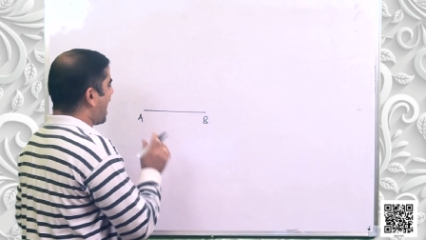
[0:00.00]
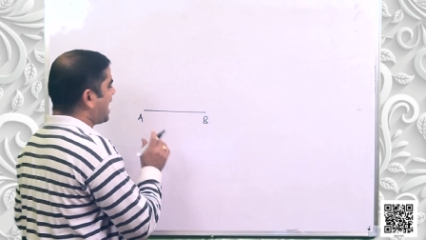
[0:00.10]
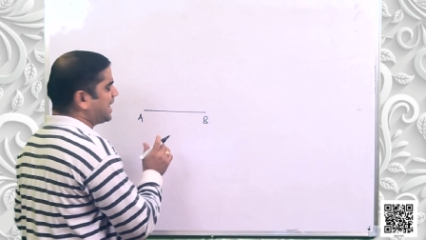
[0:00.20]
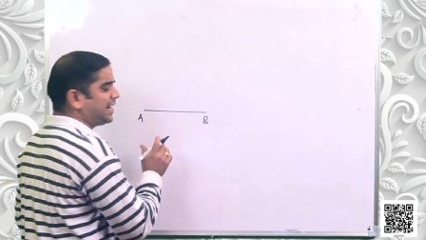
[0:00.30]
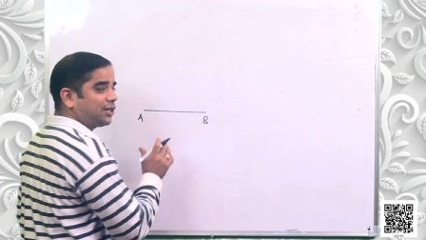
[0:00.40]

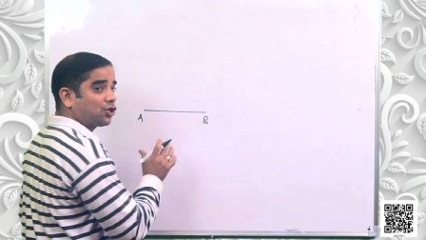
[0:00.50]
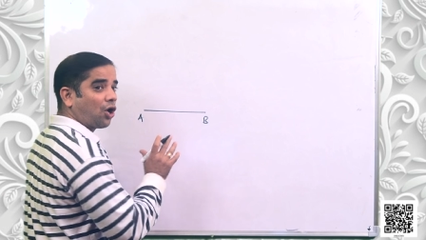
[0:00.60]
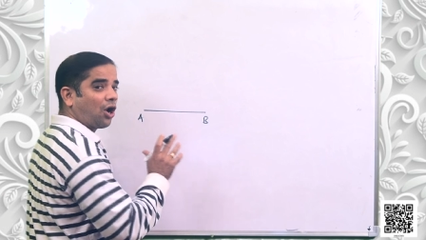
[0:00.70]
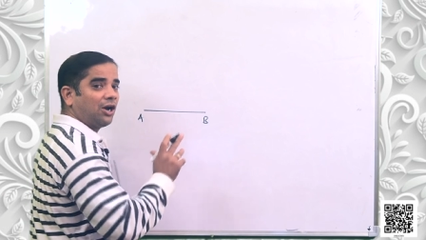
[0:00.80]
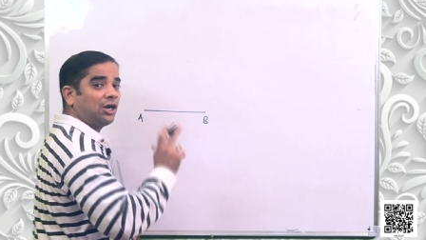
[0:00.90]
I can
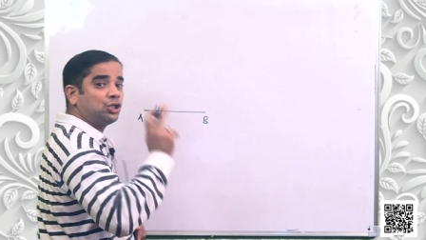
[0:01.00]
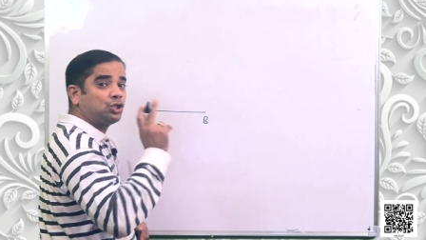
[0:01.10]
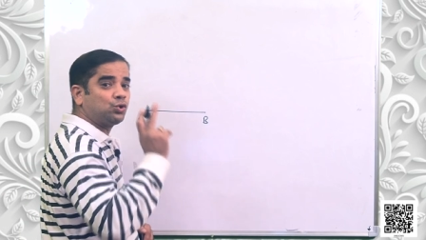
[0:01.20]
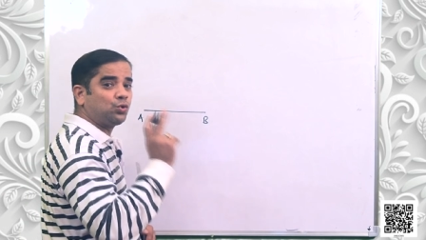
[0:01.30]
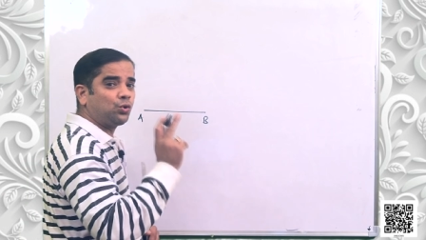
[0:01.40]
draw
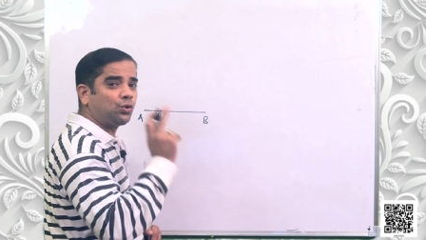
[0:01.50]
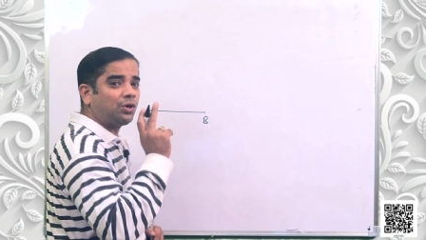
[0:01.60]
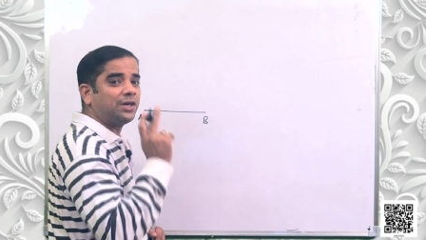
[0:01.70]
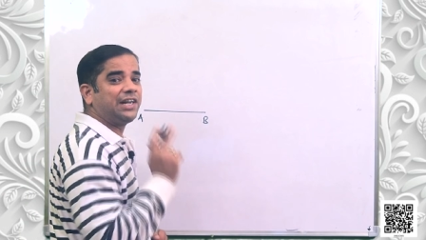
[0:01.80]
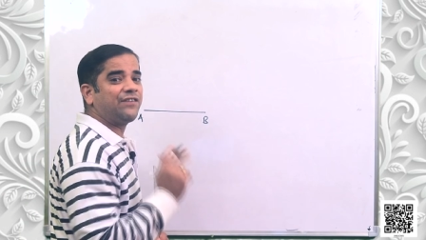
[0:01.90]

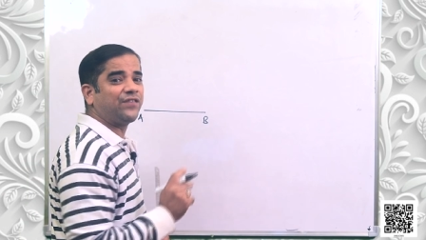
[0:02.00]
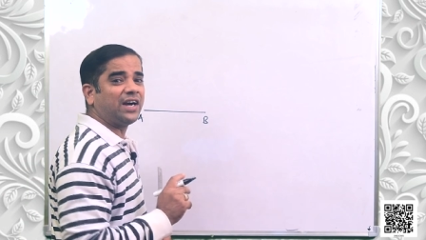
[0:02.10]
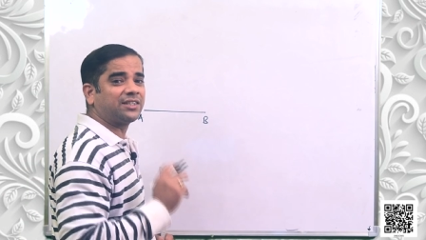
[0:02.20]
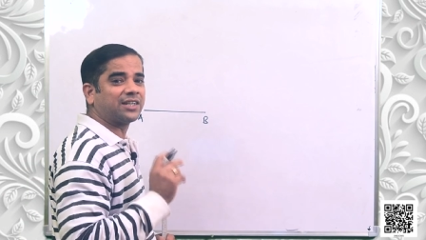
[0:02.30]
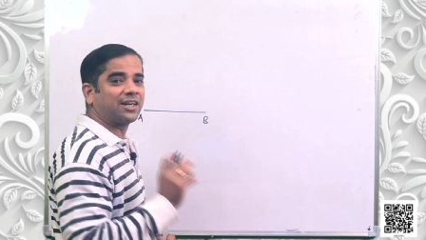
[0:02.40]
two
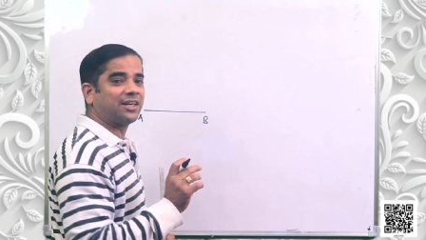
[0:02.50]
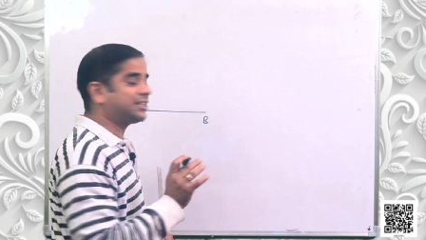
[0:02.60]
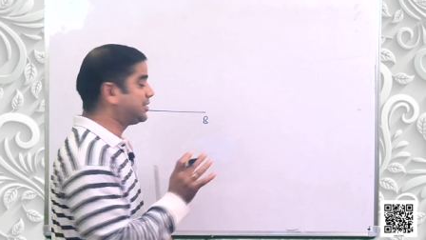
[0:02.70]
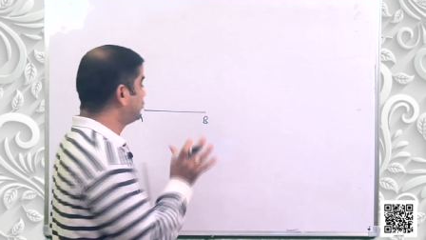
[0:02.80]
different circles